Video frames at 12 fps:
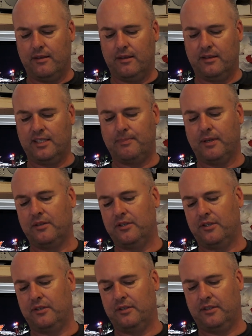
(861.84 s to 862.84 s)

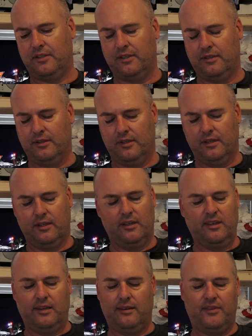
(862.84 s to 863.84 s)
exposures
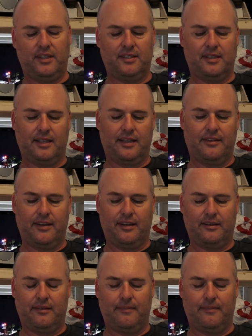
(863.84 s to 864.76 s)
and things like that.